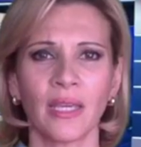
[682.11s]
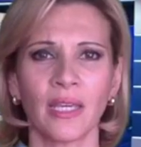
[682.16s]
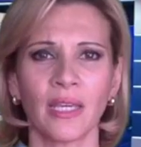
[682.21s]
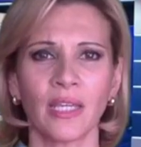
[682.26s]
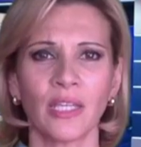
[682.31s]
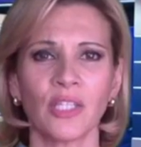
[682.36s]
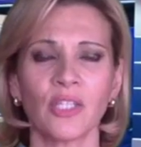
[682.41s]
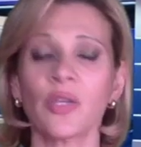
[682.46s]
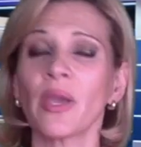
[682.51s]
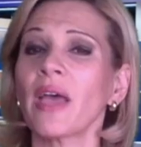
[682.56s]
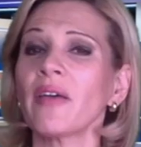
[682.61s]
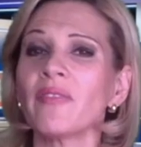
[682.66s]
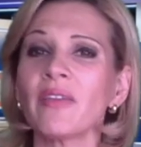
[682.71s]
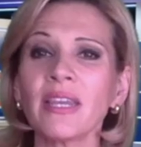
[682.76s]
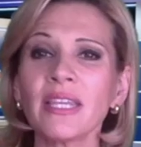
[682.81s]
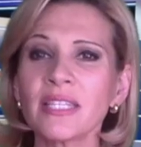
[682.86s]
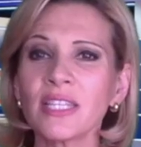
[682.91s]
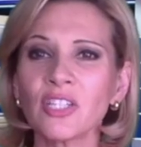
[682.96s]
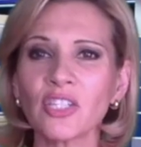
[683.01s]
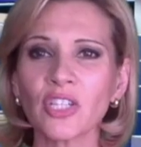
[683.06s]
Do you have
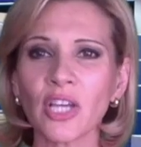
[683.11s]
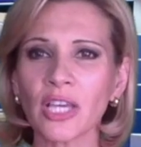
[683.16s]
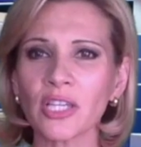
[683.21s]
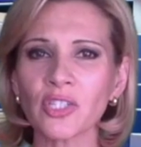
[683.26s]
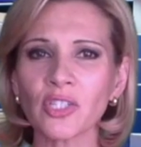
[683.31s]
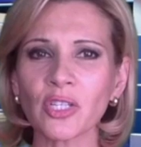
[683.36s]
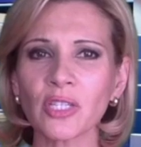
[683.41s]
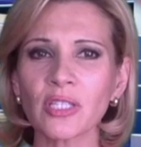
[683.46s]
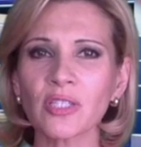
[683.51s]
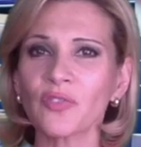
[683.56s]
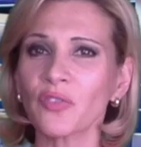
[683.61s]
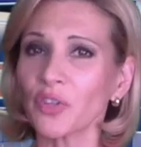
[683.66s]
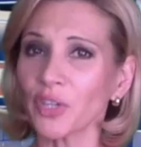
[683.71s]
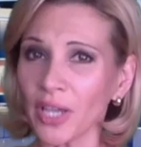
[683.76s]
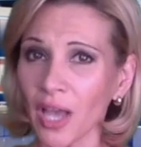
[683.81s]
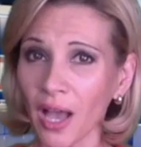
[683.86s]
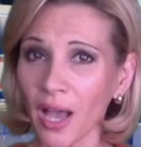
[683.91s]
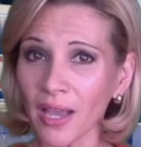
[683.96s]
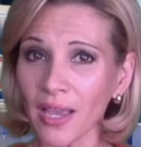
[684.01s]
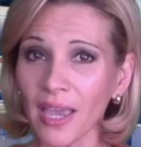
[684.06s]
any suggestions for
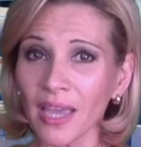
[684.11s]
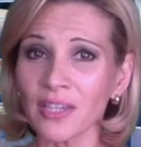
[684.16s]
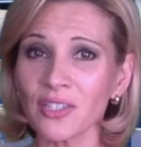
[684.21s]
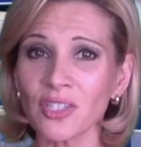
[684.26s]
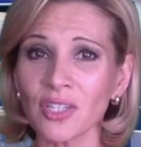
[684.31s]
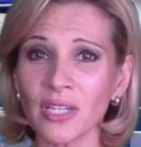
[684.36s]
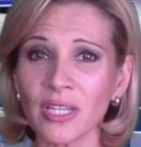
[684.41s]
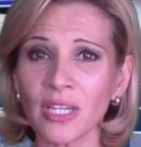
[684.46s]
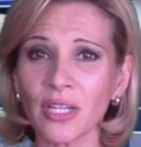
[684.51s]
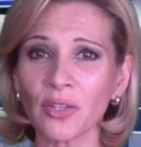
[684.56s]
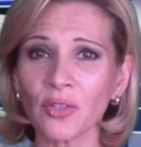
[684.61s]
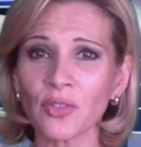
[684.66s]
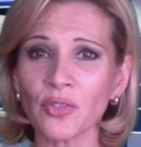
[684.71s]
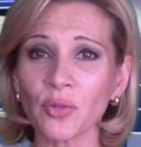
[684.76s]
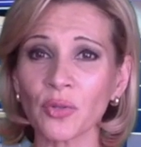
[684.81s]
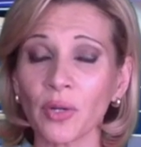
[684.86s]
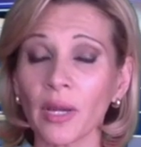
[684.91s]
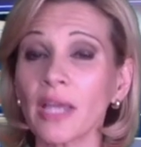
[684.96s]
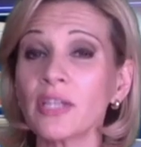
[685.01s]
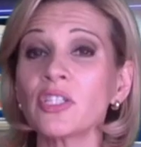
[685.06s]
young engineers
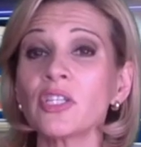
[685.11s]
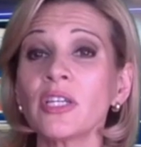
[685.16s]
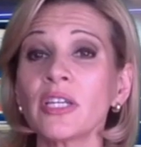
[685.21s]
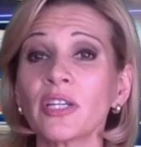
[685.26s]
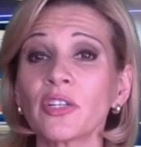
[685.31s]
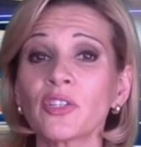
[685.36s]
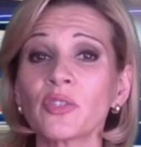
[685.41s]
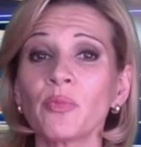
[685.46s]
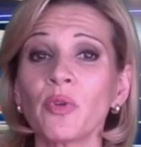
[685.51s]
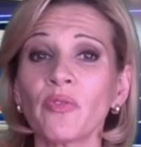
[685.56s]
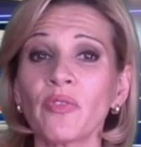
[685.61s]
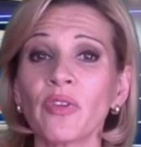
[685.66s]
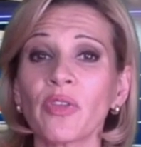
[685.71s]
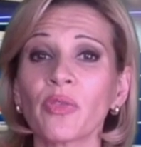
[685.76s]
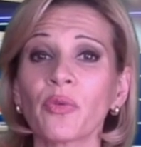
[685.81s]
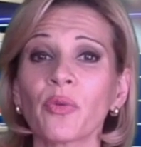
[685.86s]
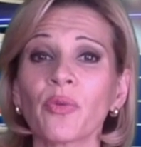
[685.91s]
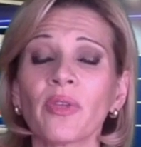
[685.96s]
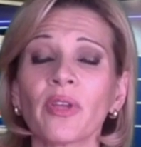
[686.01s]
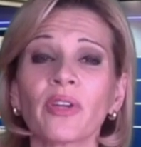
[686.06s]
or engineers moving
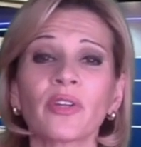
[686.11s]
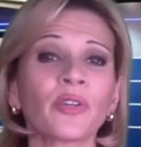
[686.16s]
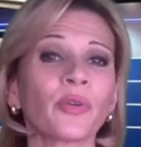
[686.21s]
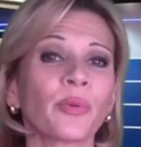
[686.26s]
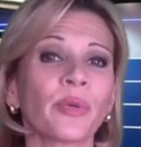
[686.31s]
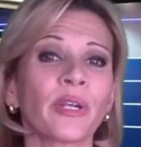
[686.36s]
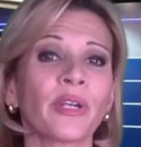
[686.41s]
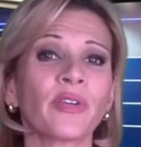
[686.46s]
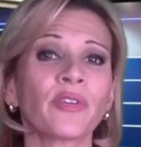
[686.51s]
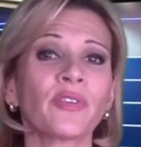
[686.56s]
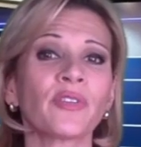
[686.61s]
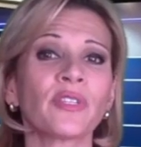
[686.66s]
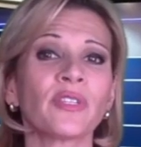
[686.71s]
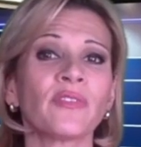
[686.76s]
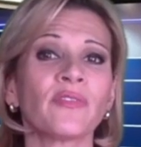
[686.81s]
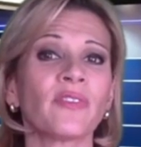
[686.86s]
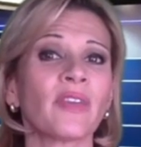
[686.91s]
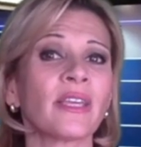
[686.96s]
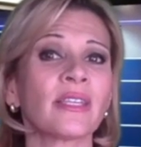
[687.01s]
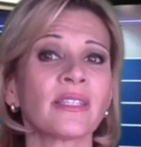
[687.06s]
through their careers
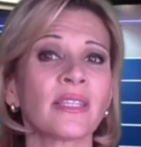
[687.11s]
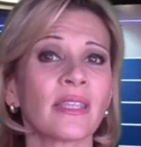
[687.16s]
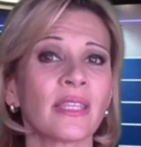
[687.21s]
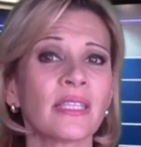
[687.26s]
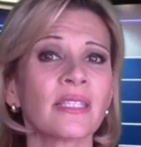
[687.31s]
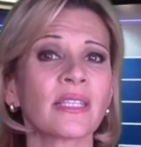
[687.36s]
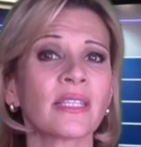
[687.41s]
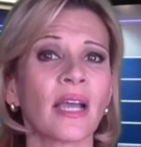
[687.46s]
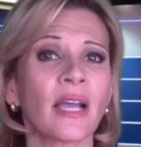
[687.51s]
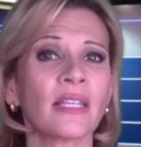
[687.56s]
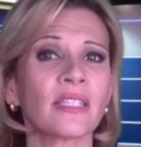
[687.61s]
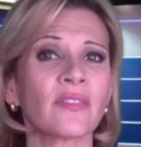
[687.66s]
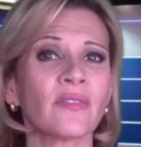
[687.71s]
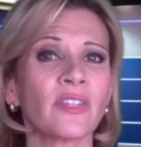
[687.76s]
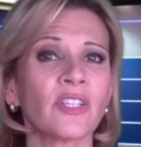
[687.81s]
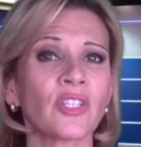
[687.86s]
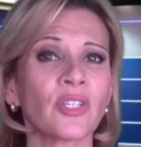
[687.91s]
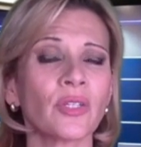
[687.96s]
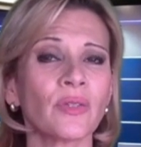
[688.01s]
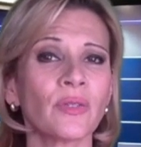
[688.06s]
and facing these kinds of
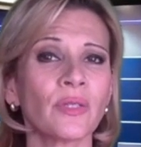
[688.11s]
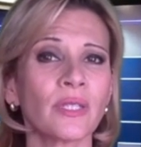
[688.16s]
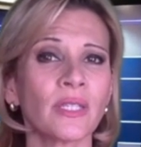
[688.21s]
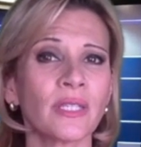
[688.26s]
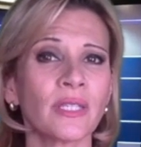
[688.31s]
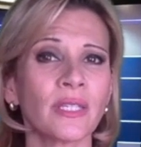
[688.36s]
issues?